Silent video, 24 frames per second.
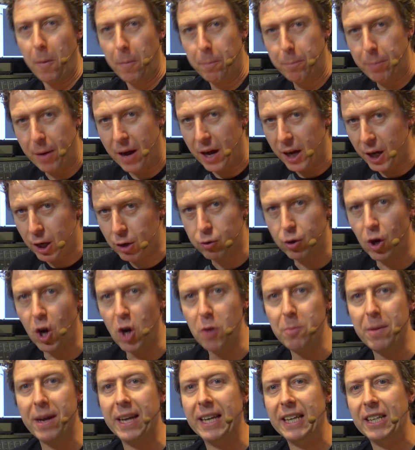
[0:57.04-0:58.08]
But
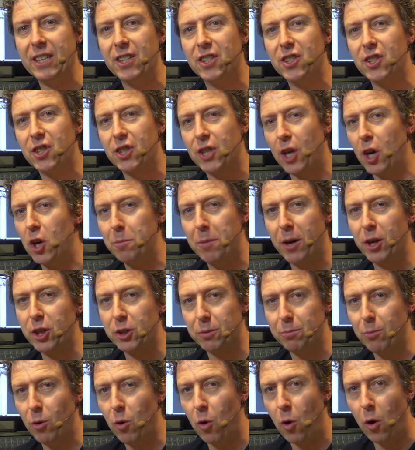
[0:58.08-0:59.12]
Chroma is so
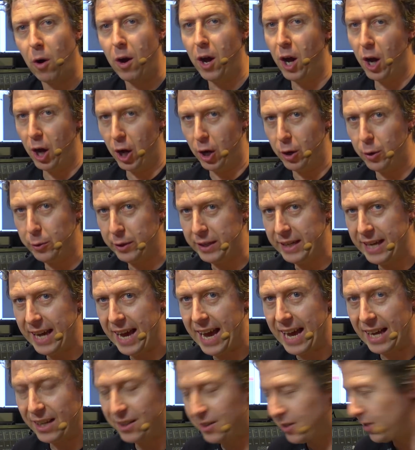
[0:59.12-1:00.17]
much more. Oh
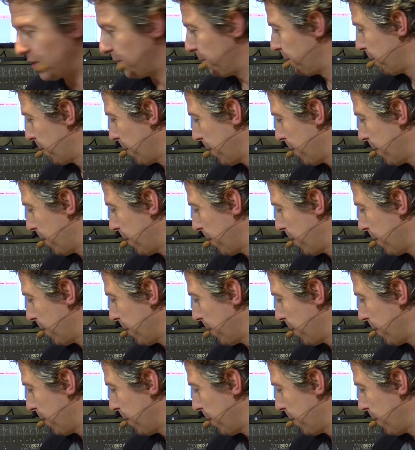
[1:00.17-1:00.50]
yes.